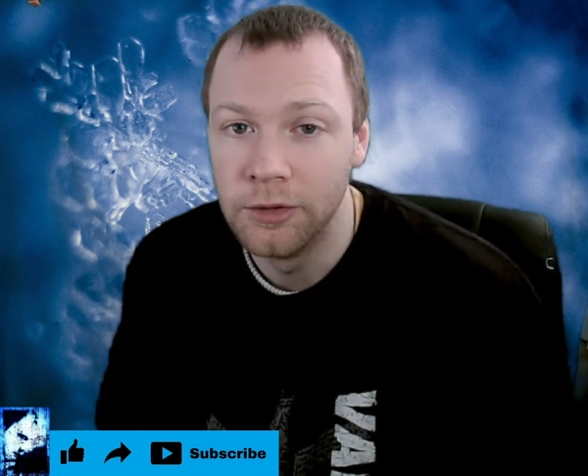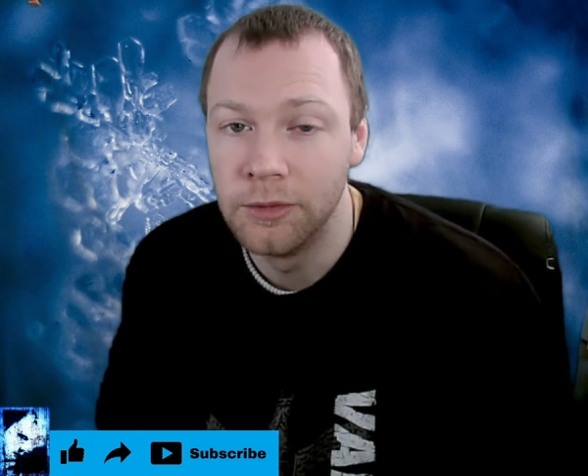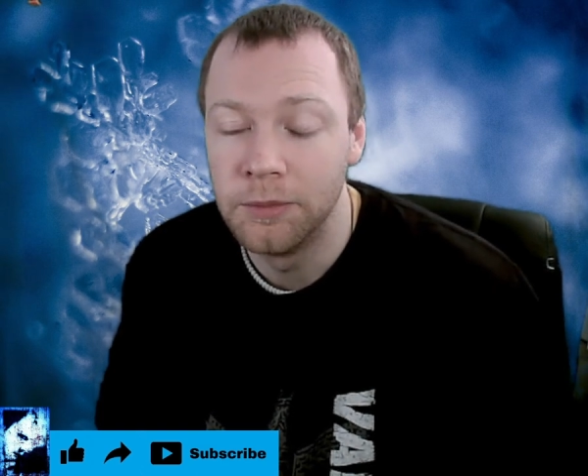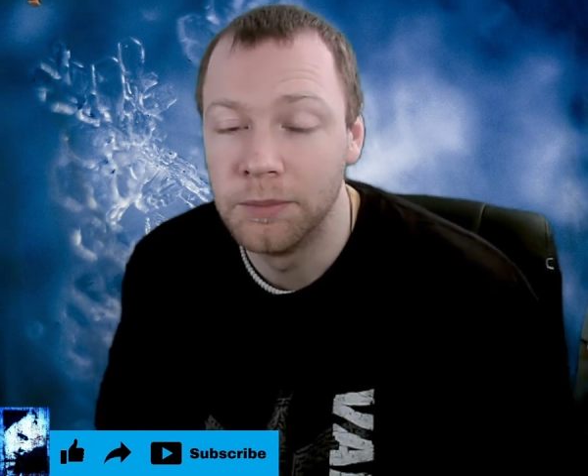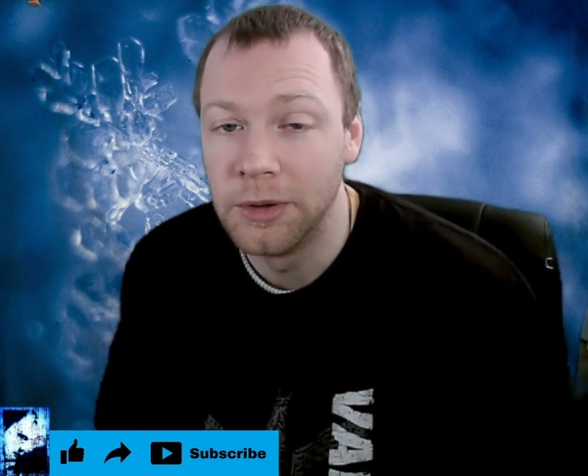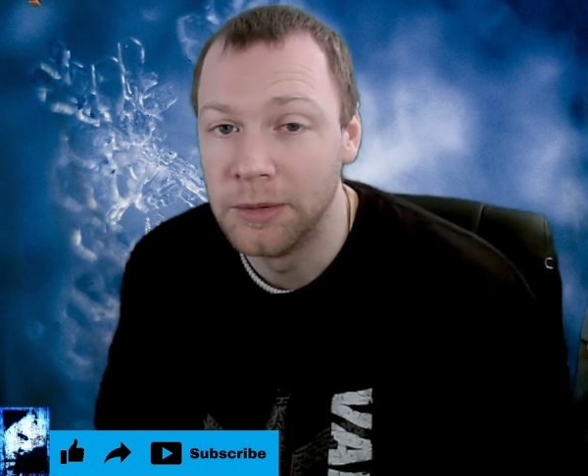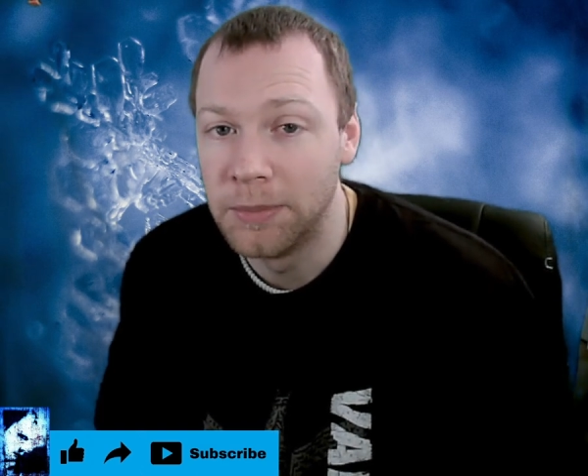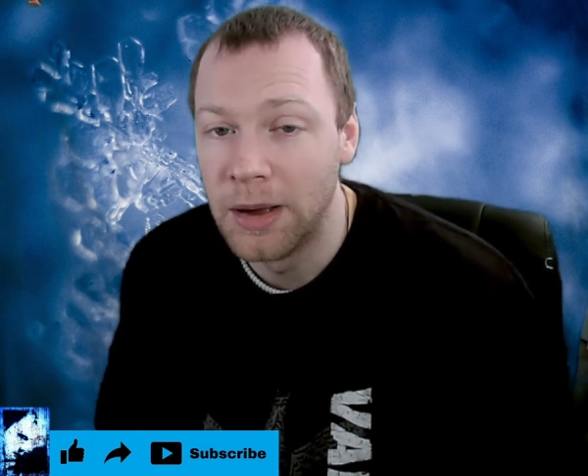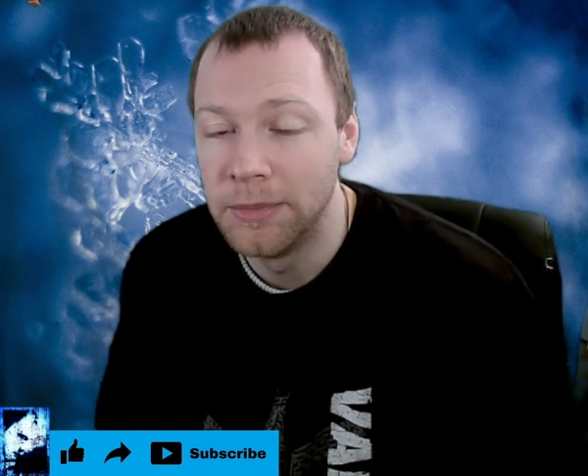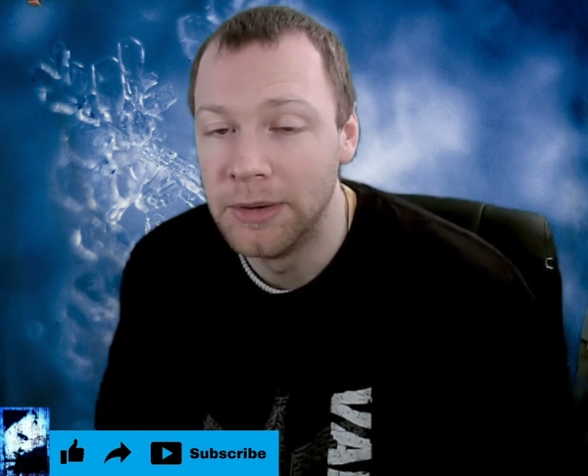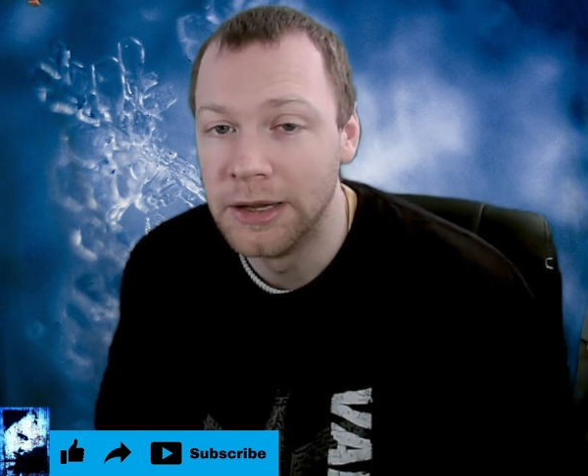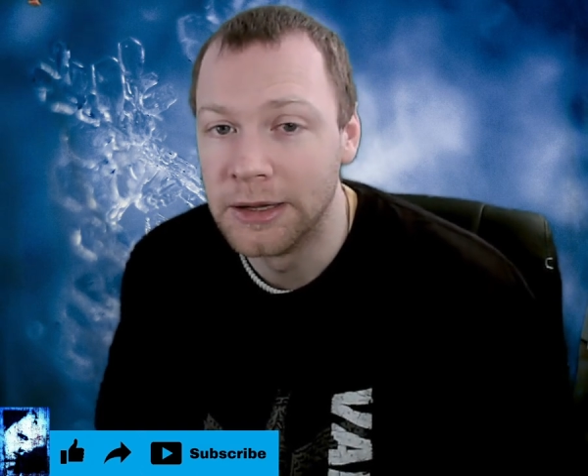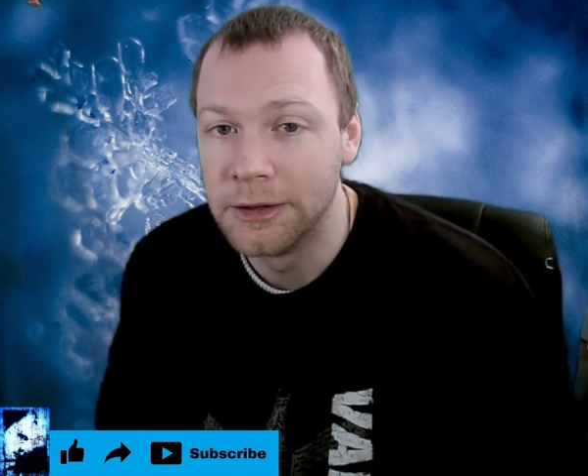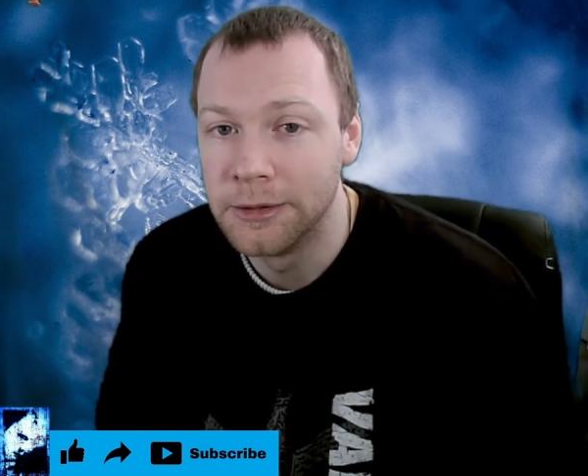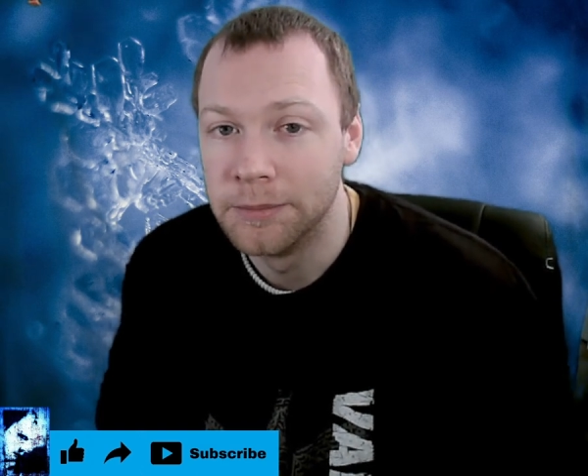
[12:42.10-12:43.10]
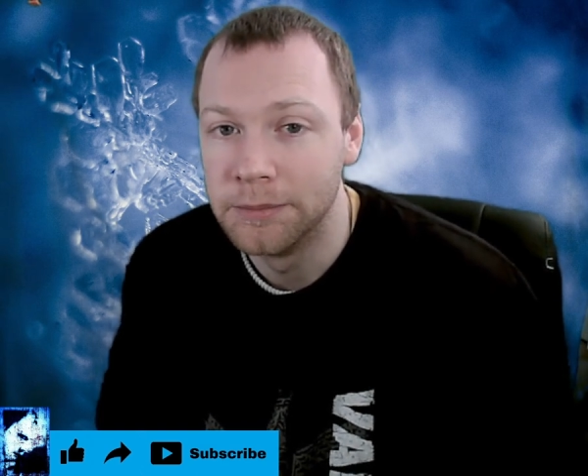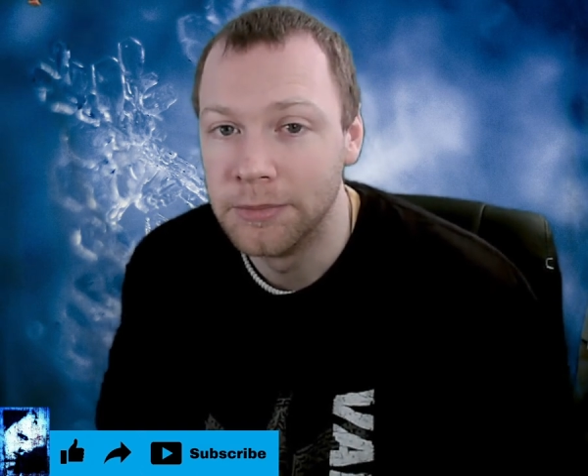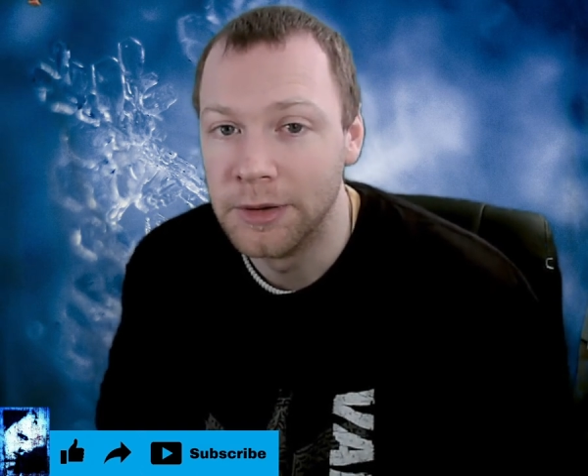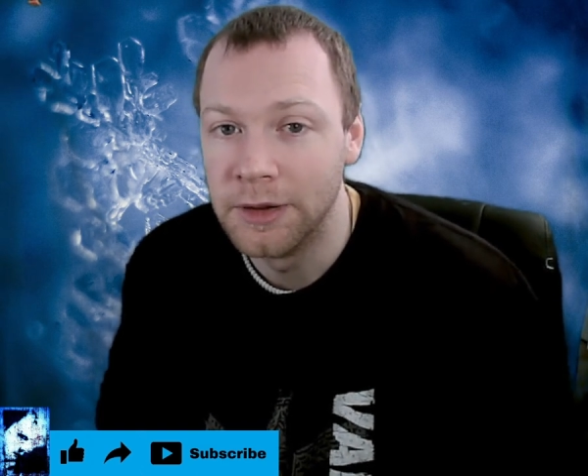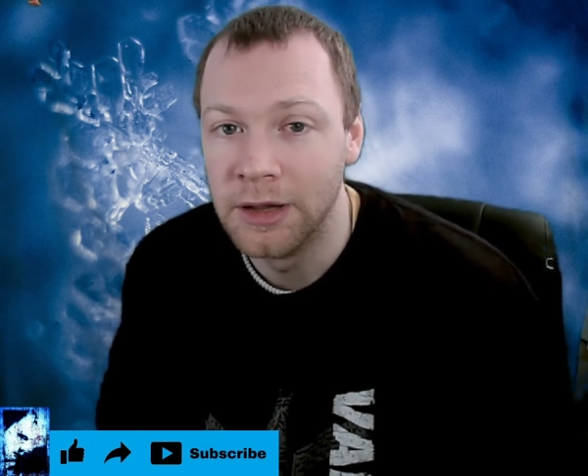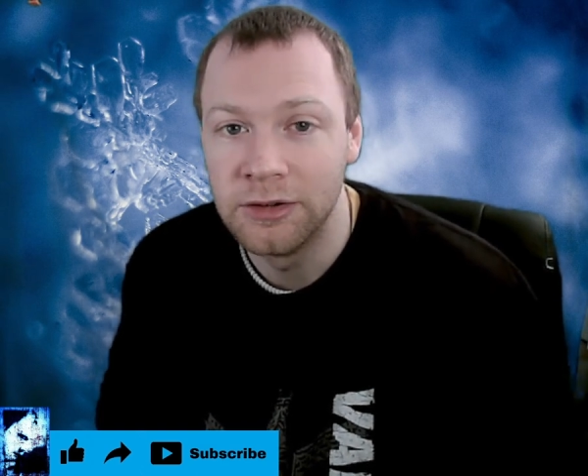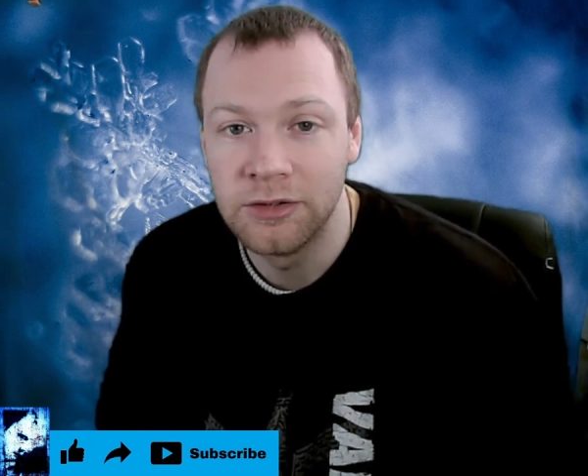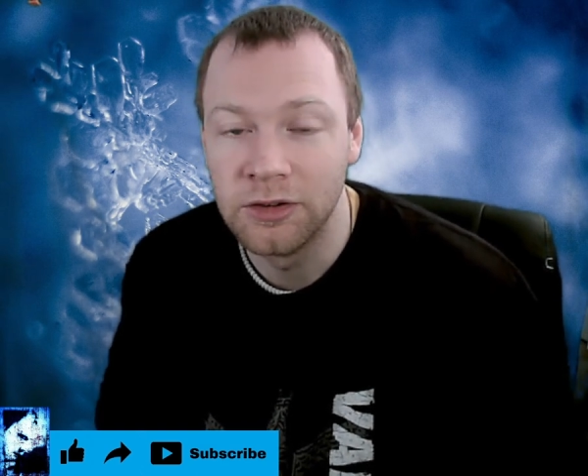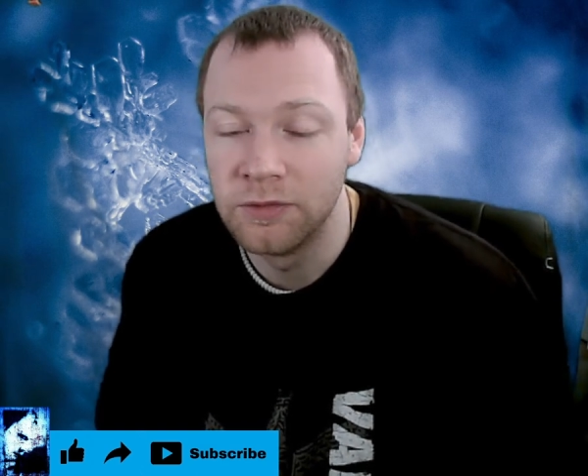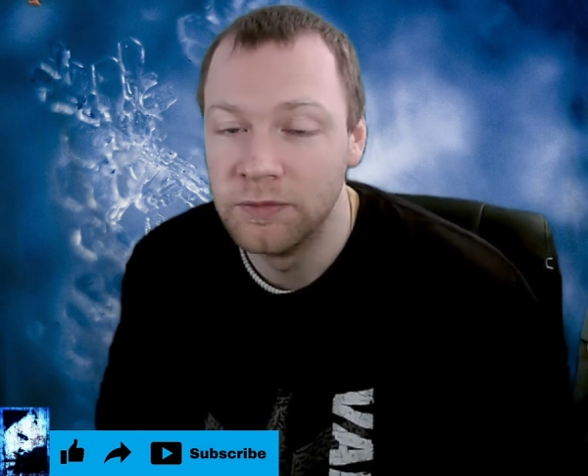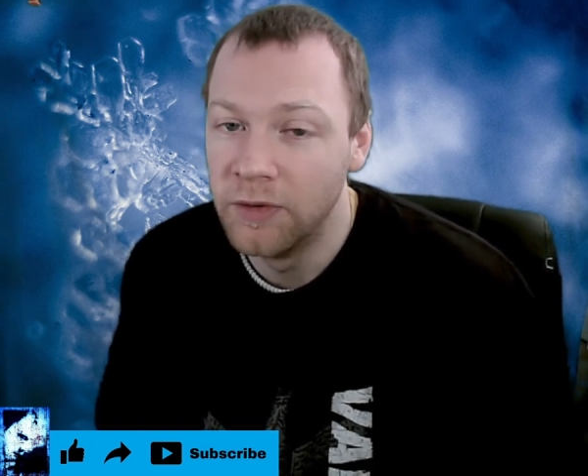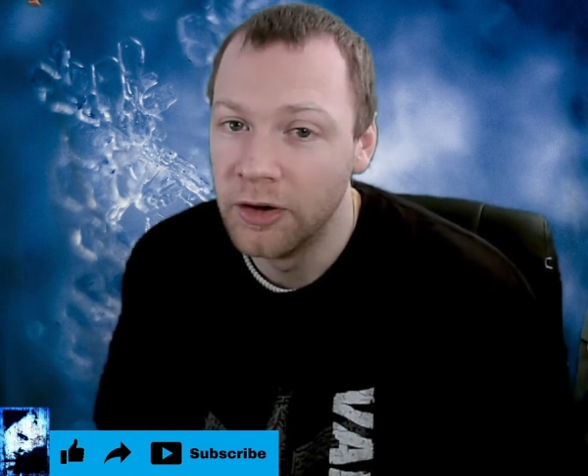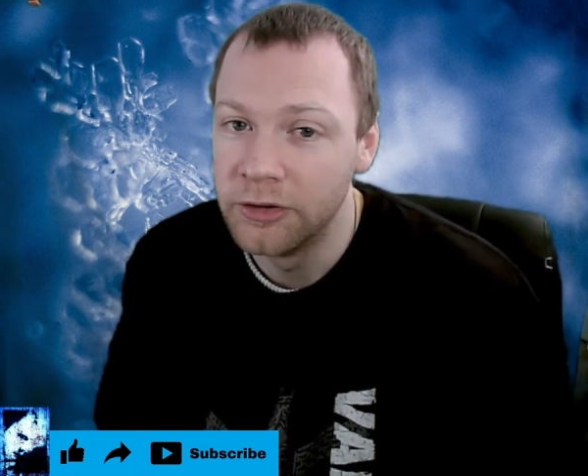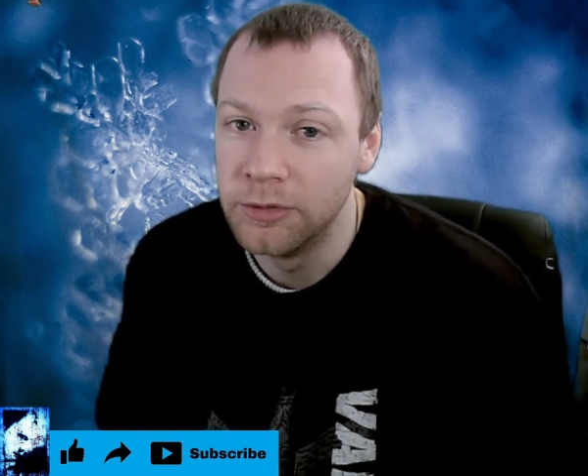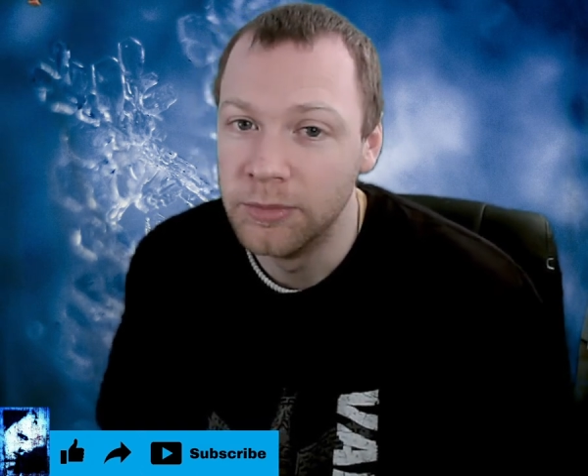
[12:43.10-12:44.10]
for the public, but there's just
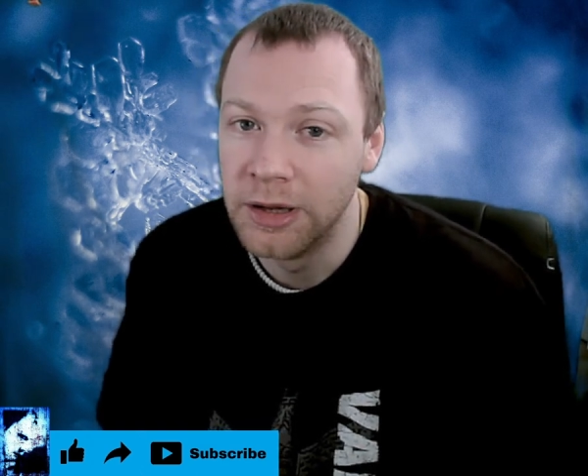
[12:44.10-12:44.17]
far too